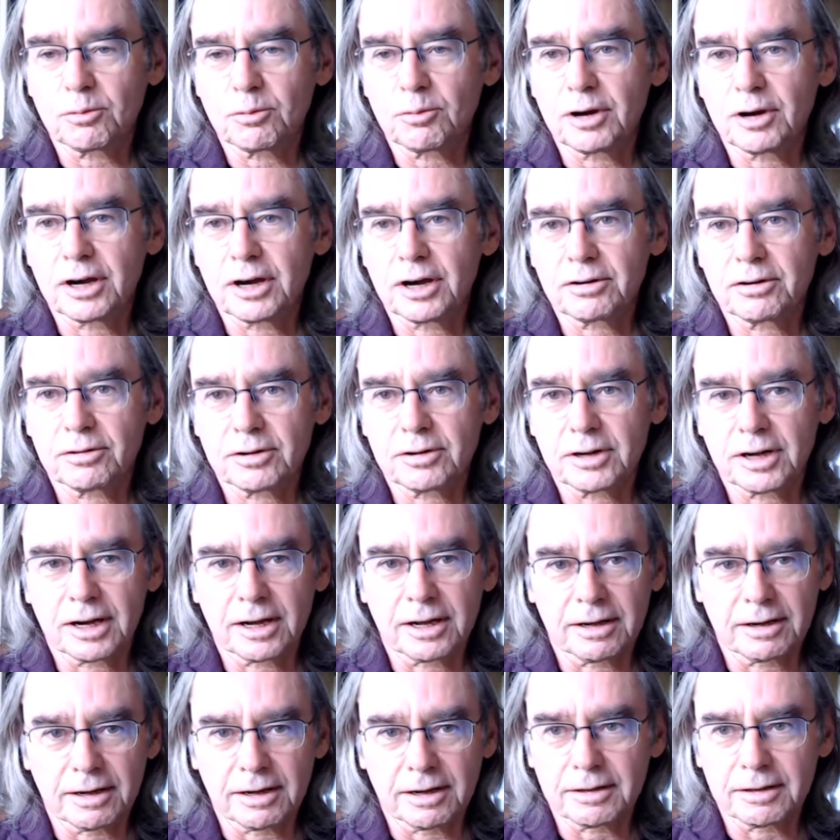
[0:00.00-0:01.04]
Why don't
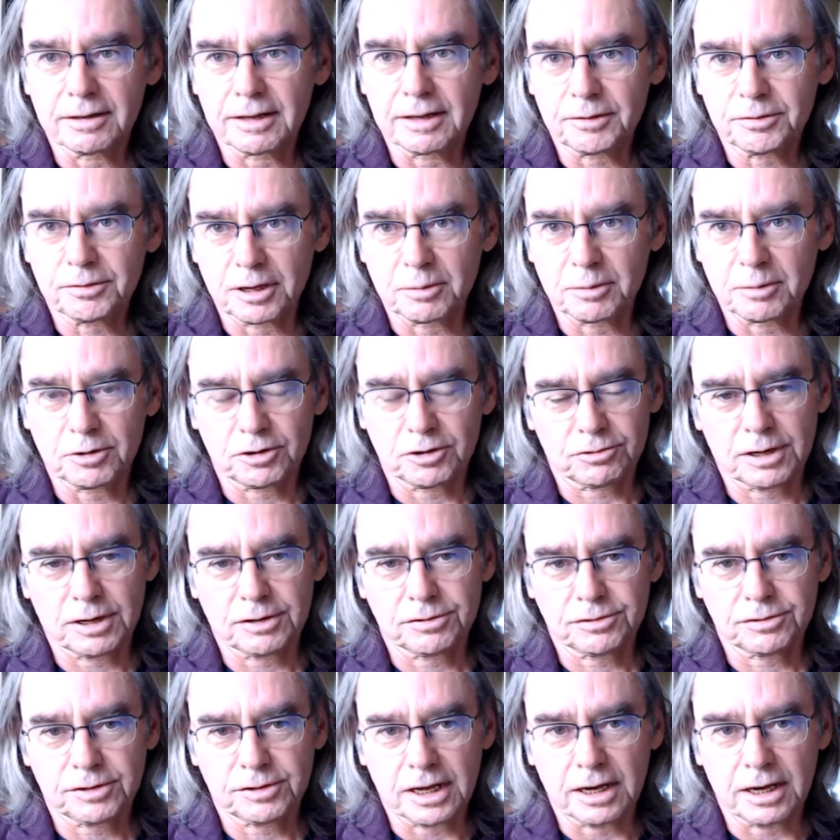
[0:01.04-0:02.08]
I let them address
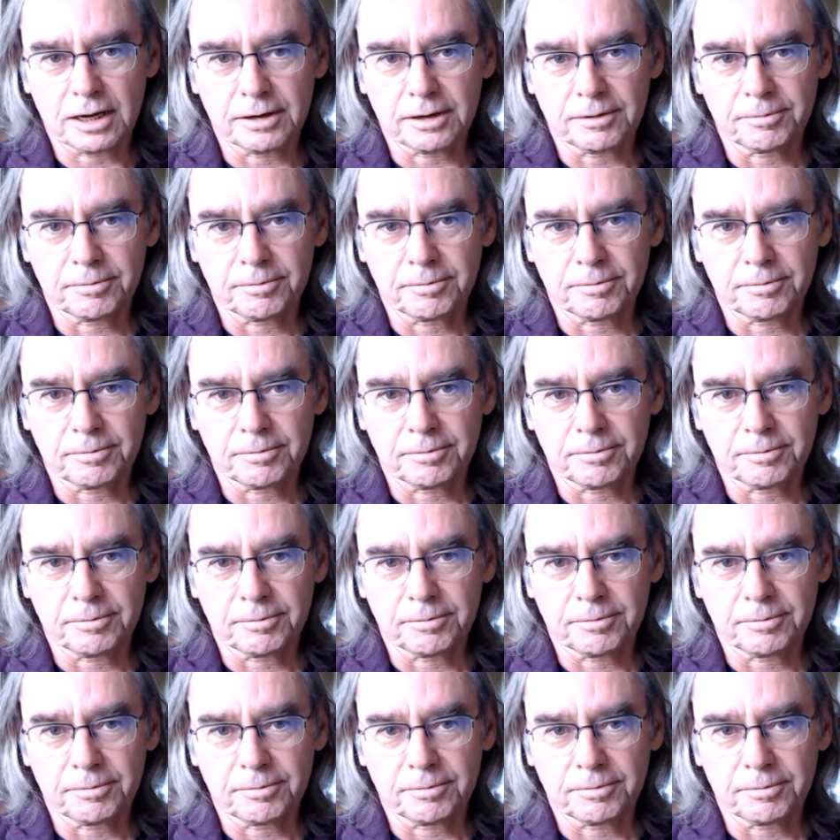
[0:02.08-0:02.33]
that?